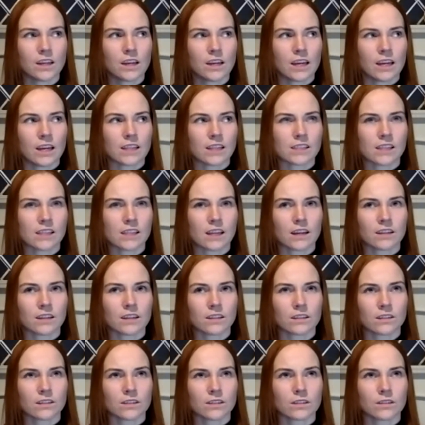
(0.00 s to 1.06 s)
Is that
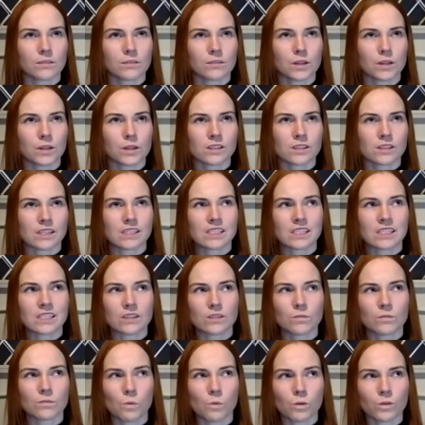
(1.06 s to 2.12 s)
because they
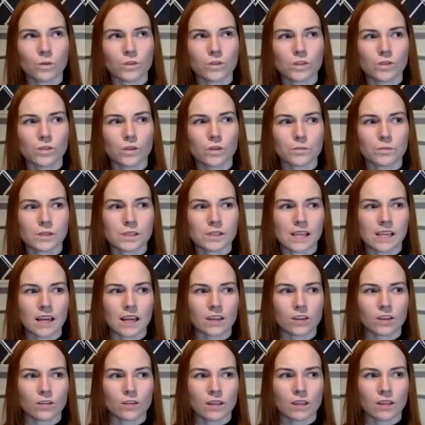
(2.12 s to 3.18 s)
didn't want to
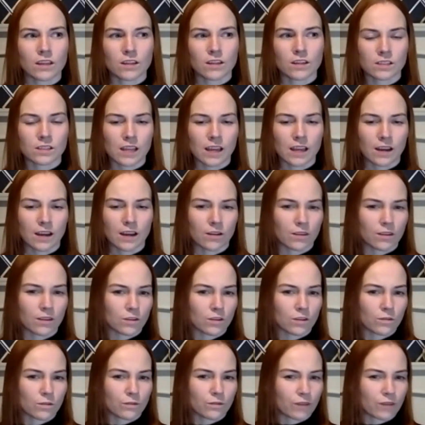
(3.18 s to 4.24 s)
upset you? They could tell that
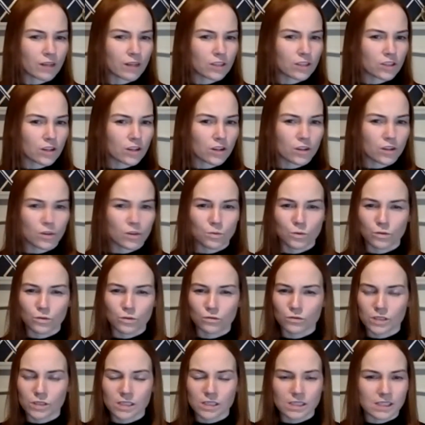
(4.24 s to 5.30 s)
you were fragile and you wouldn't
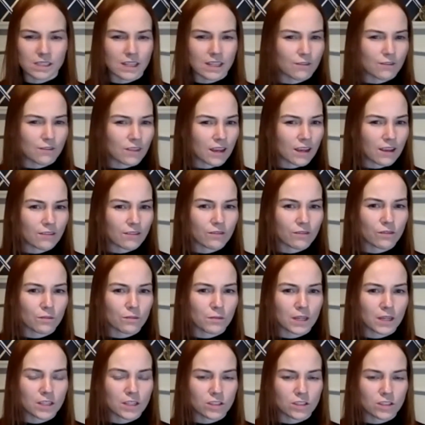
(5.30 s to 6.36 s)
receive that
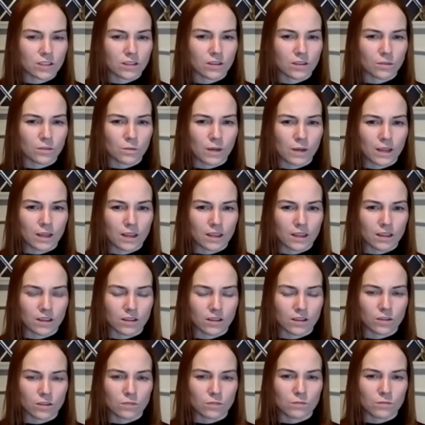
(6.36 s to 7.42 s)
information in the way
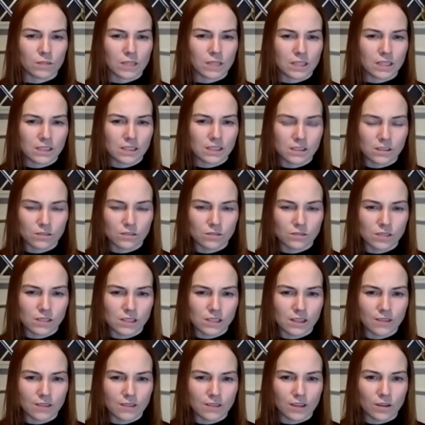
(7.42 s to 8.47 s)
that you needed to
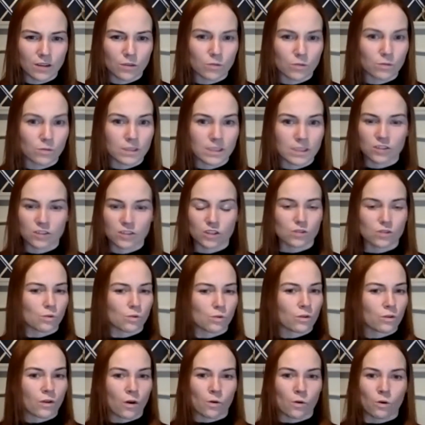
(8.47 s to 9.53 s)
receive it? Or is it just
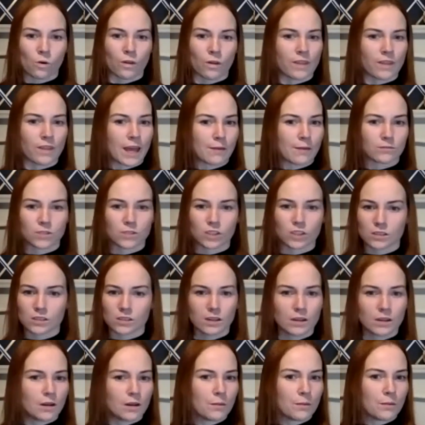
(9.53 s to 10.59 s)
all on them, just
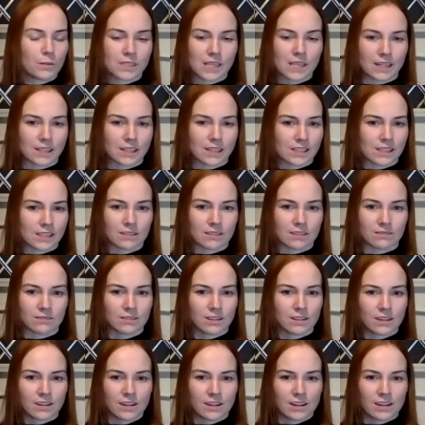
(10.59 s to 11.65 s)
protecting
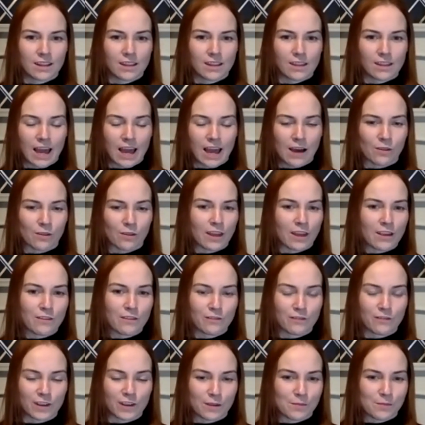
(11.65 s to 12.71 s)
how they
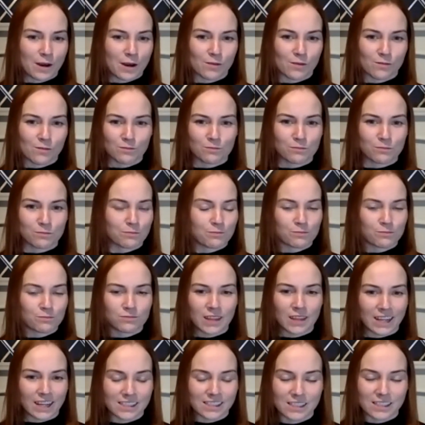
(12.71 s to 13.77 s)
feel about
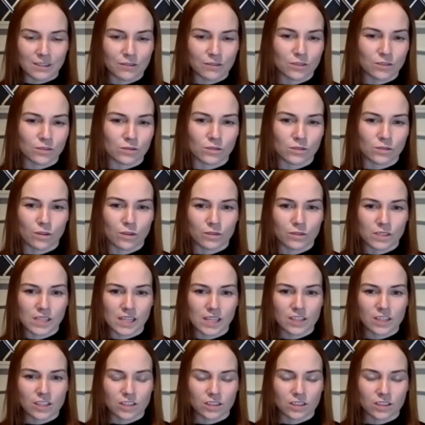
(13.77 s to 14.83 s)
that difficult
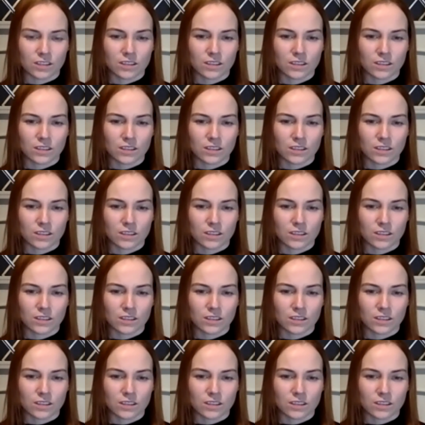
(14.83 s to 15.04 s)
conversation?